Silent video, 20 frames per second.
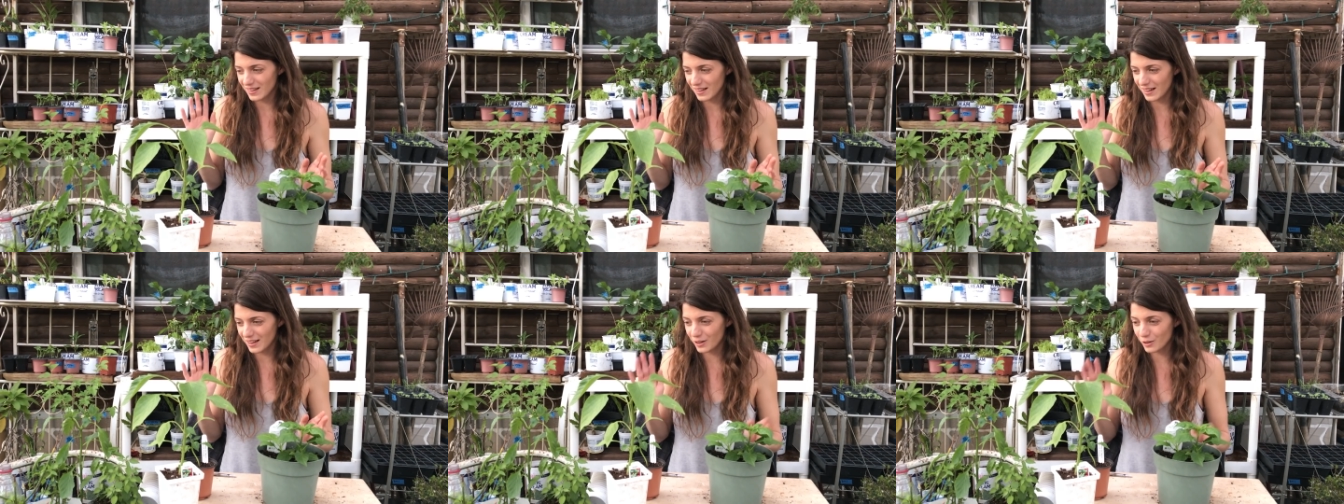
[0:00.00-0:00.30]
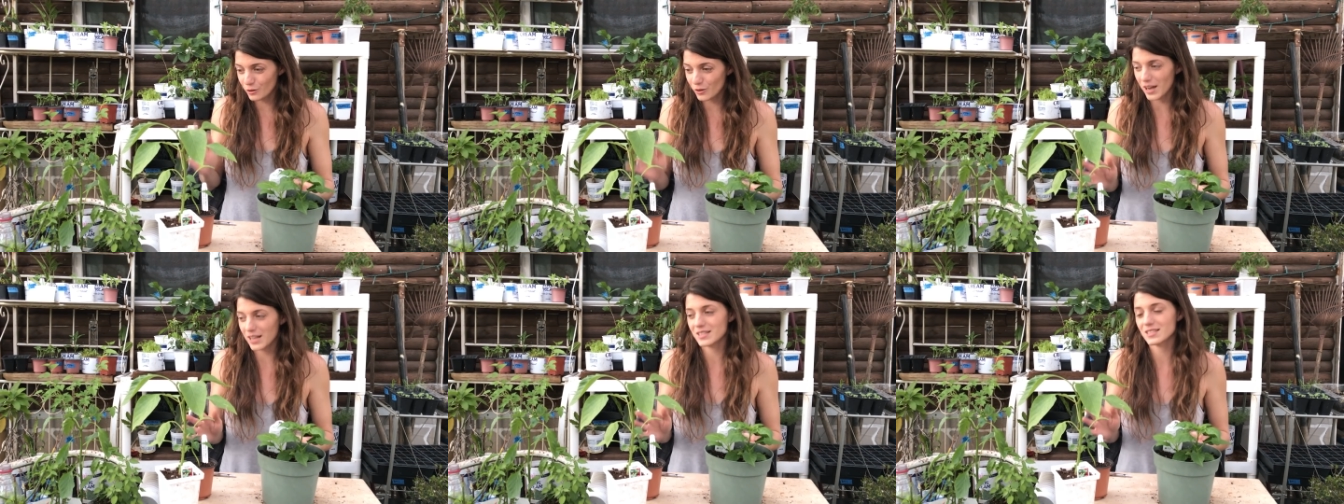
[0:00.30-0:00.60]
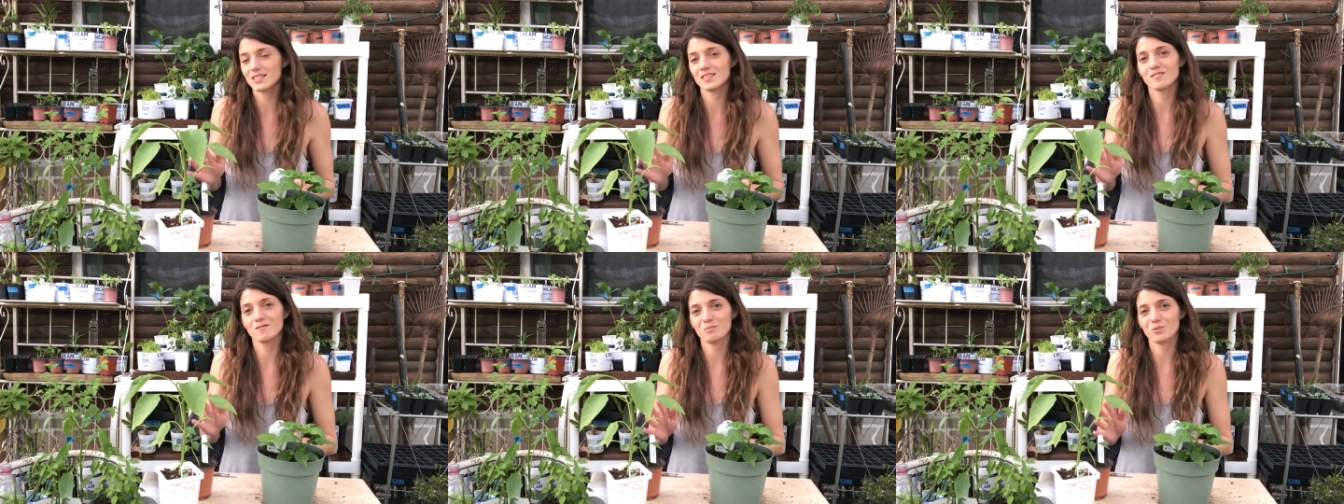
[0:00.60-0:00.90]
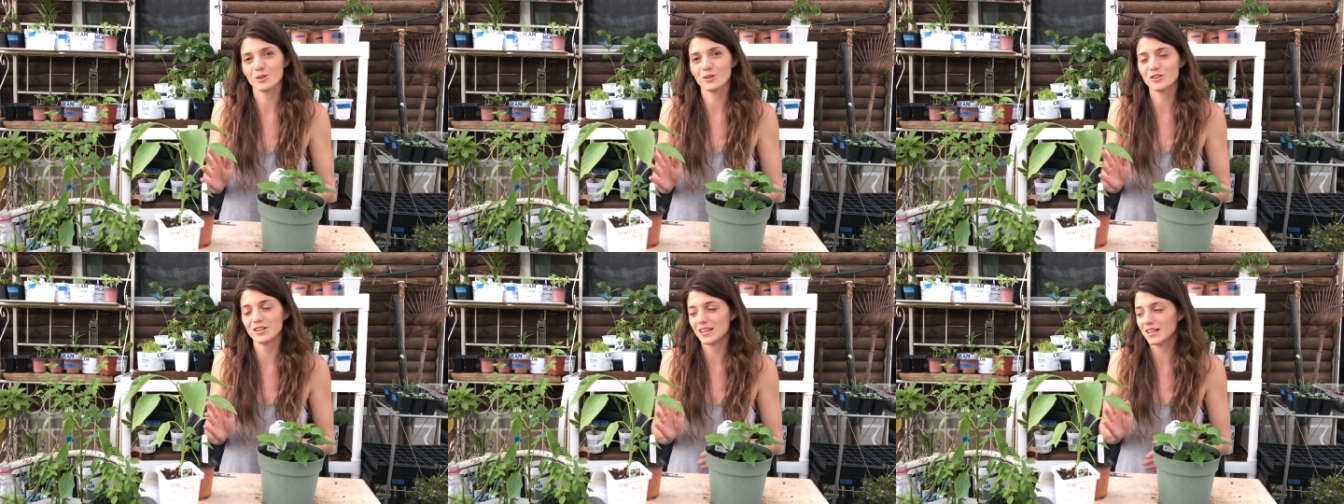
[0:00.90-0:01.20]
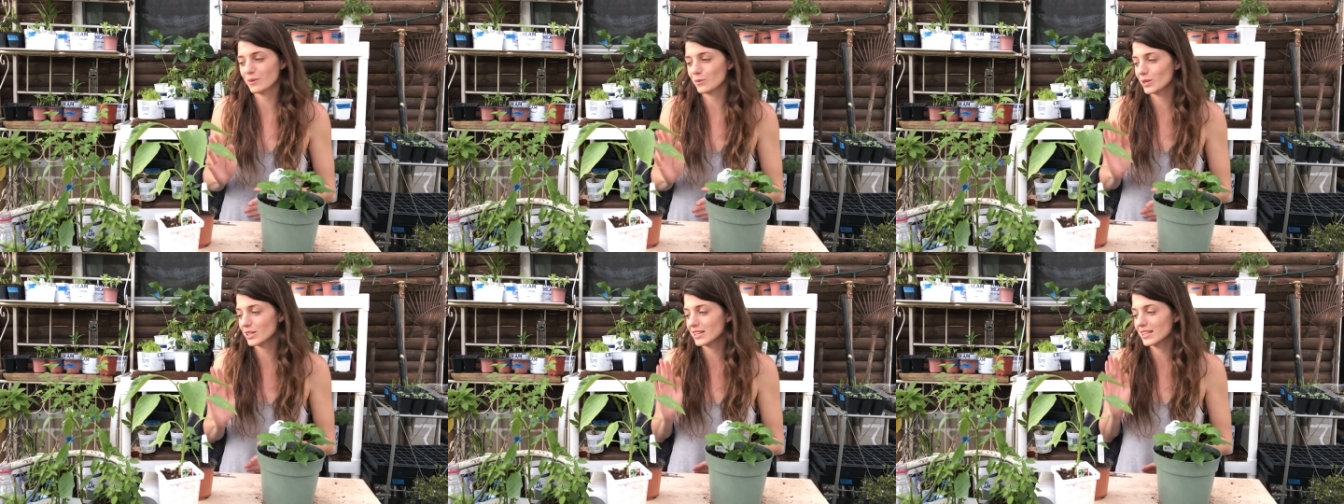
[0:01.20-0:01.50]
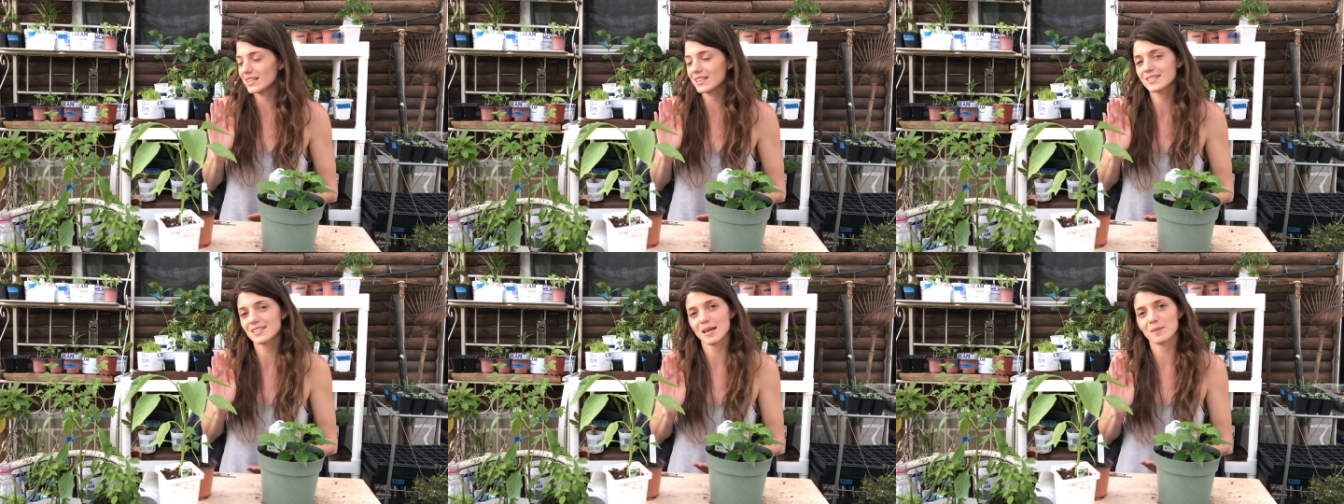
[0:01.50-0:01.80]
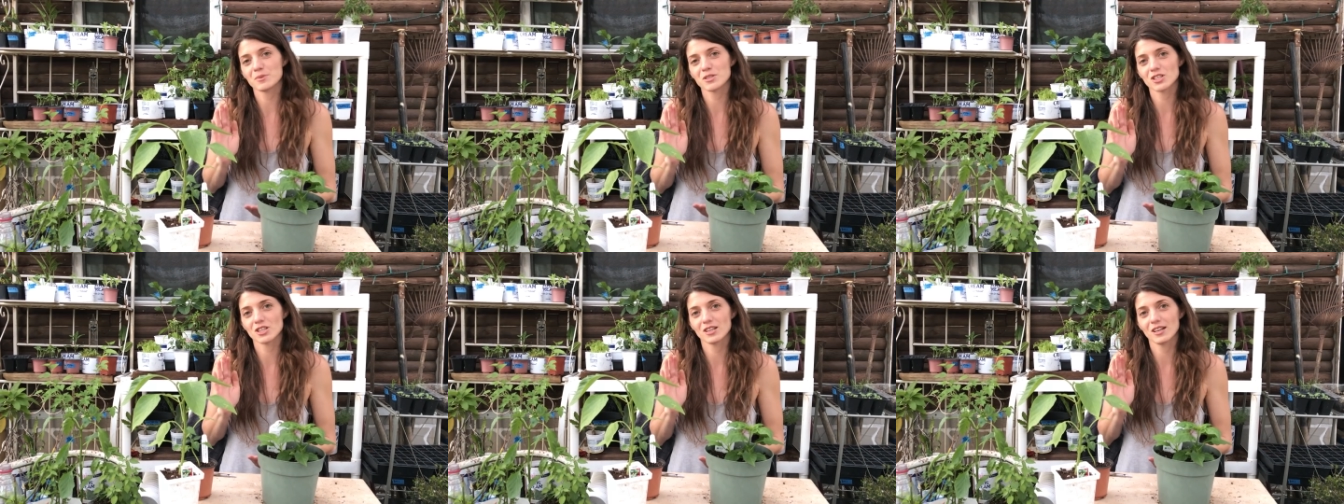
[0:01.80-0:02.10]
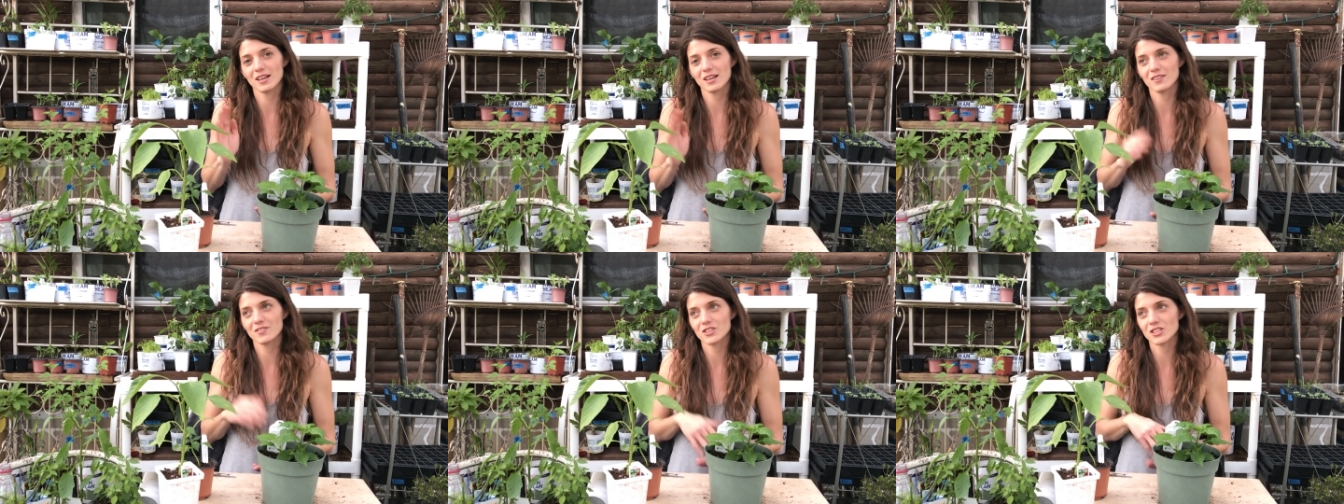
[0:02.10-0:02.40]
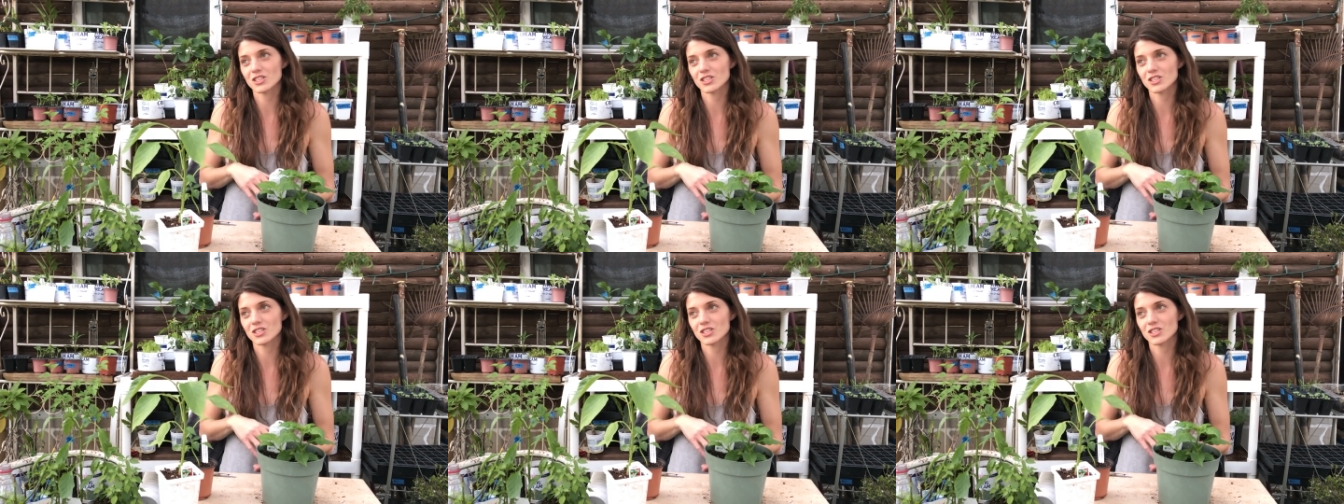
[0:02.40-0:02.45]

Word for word: aggressive pruning with the exception of